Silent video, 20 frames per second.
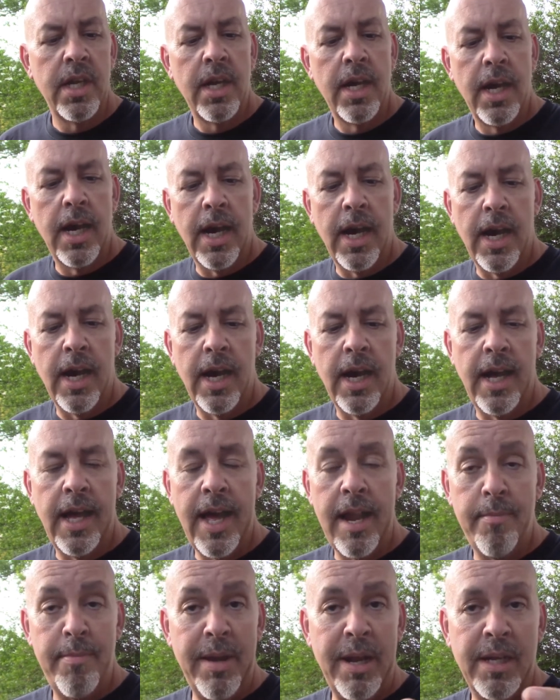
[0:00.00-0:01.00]
uh,
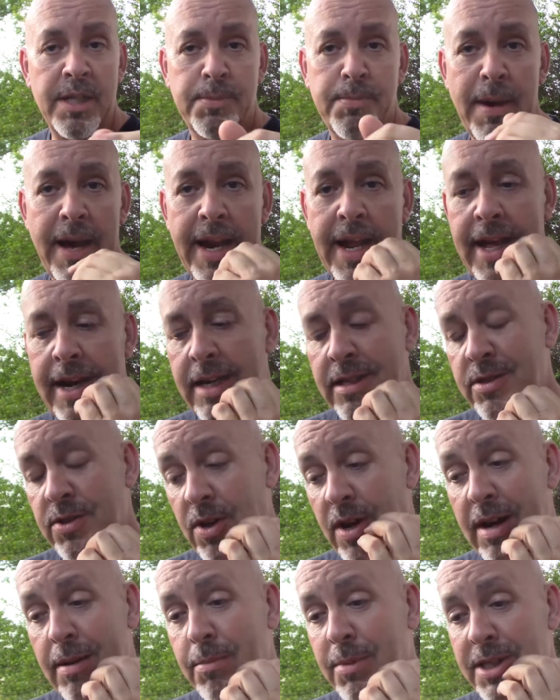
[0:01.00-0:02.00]
had a bare spot on it. So
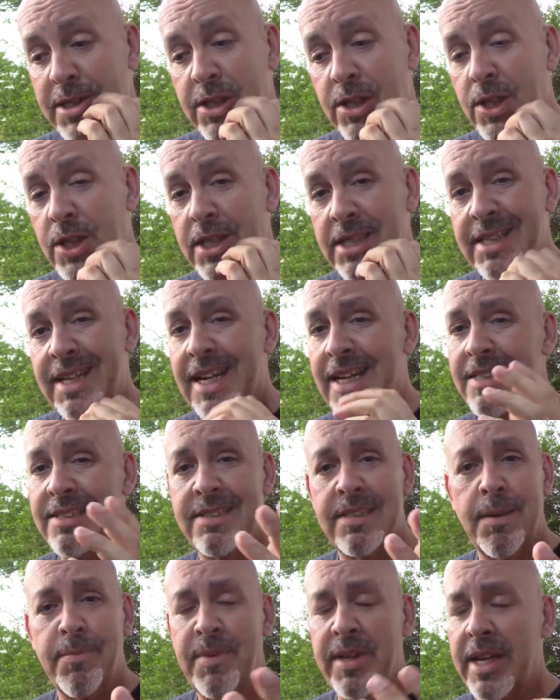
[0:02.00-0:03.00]
I must have hooked it on
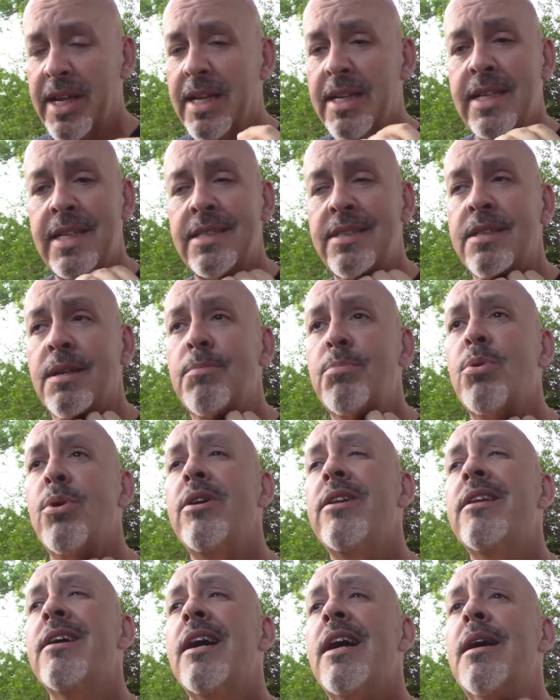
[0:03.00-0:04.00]
something at, at some
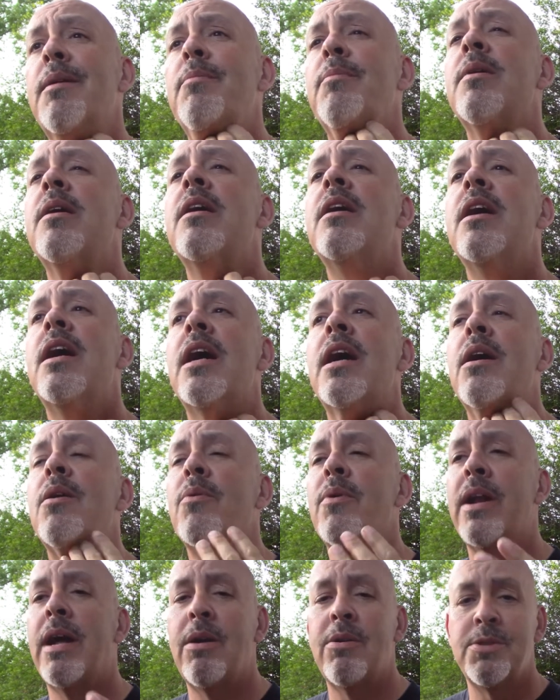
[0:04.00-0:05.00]
point in time uh,
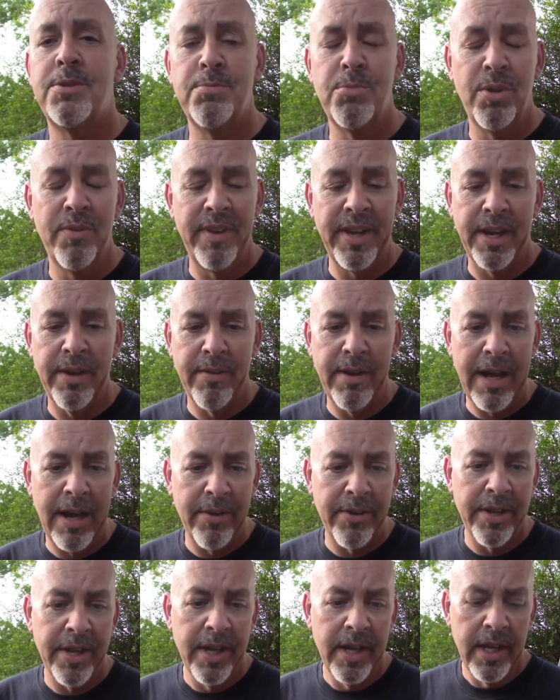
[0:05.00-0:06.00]
when I was moving it
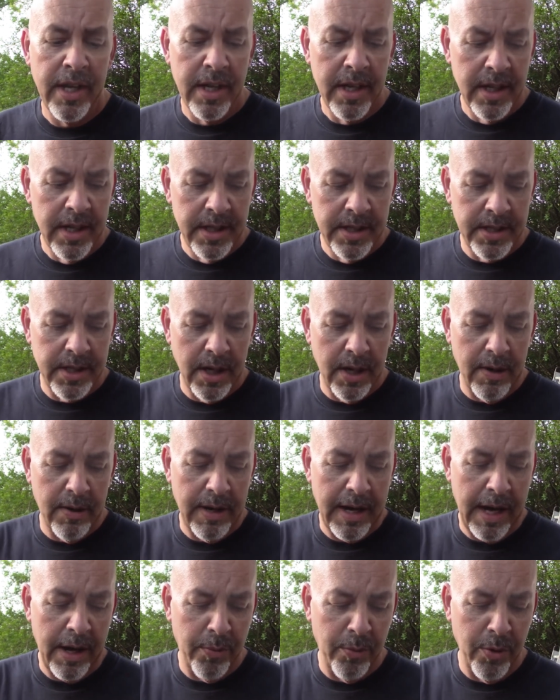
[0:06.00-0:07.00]
around. So
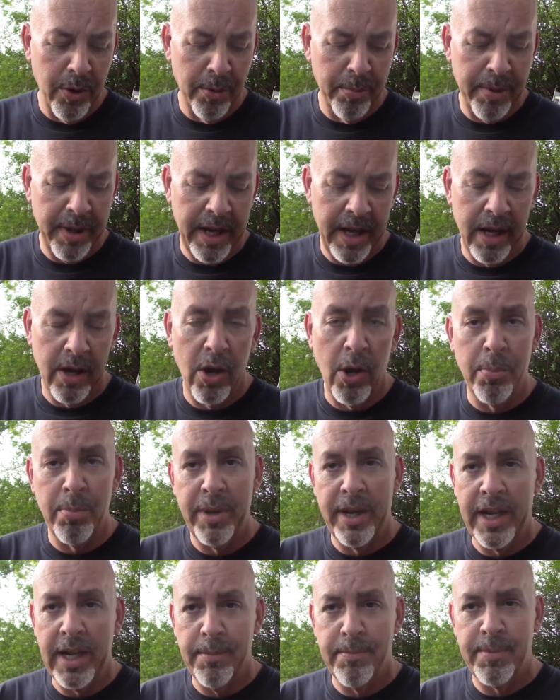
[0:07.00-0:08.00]
I will be
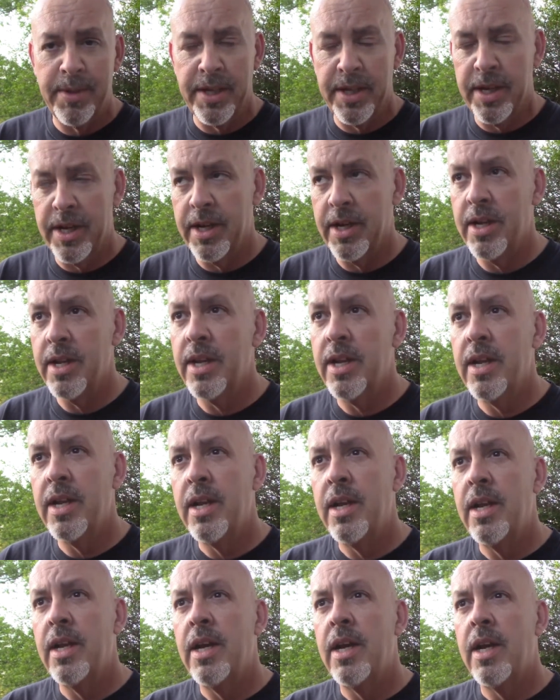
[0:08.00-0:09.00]
opening up the,
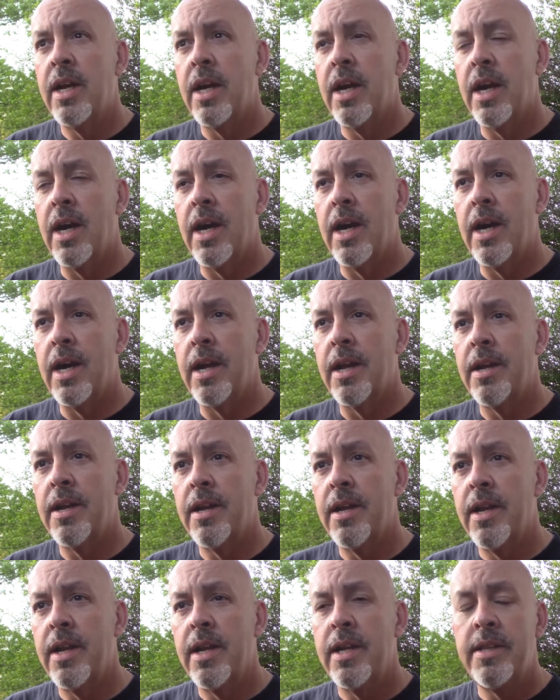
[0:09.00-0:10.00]
uh,
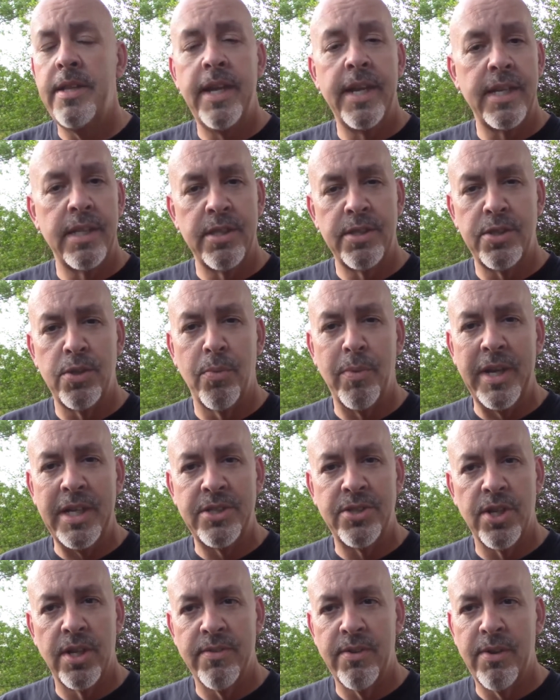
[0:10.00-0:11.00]
taking this the wing
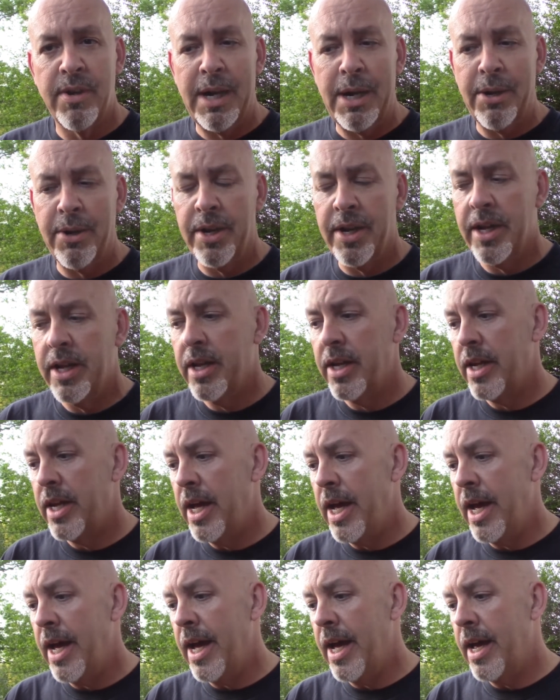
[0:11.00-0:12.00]
servo out
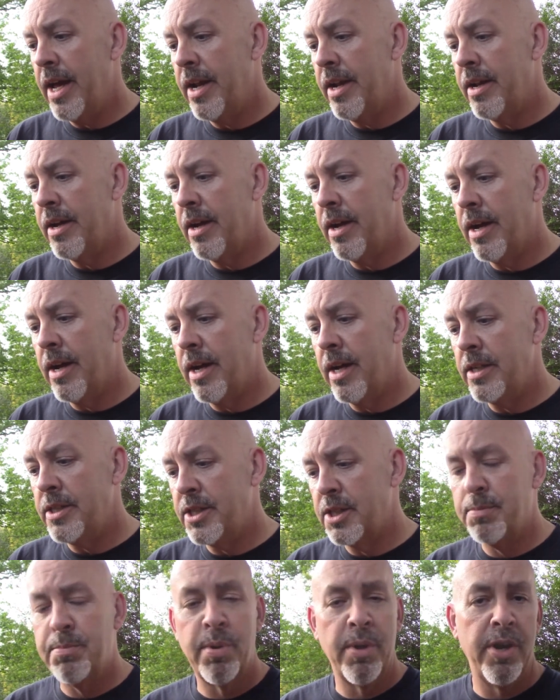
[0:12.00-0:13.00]
and uh,
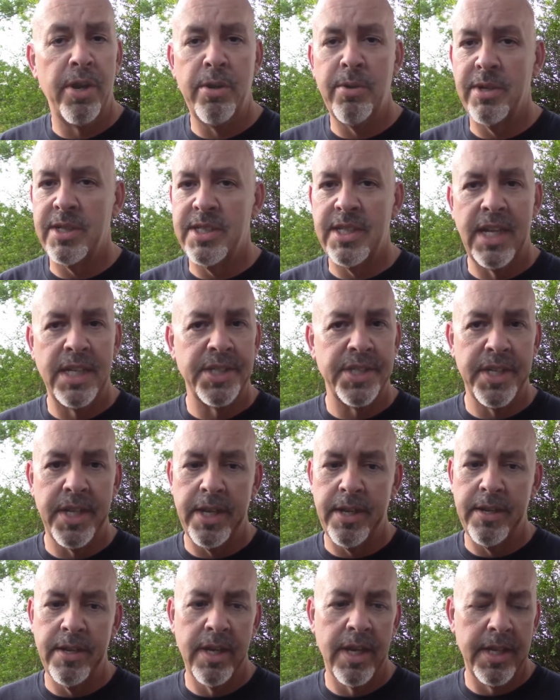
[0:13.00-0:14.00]
just putting a new extension
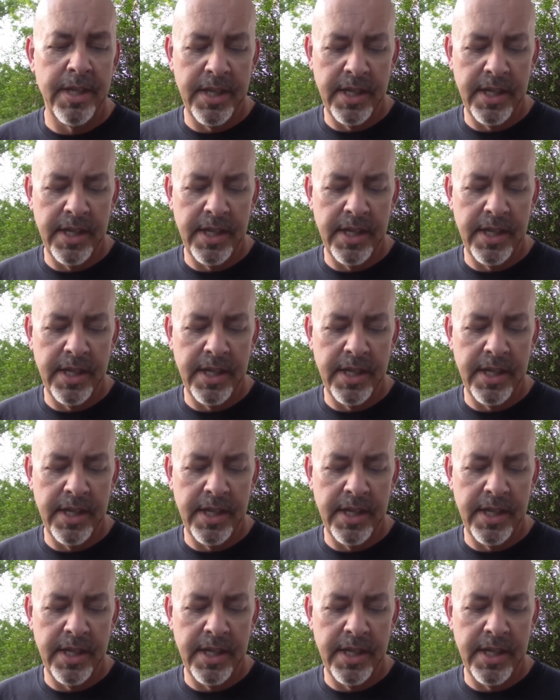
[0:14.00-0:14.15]
in. Uh, the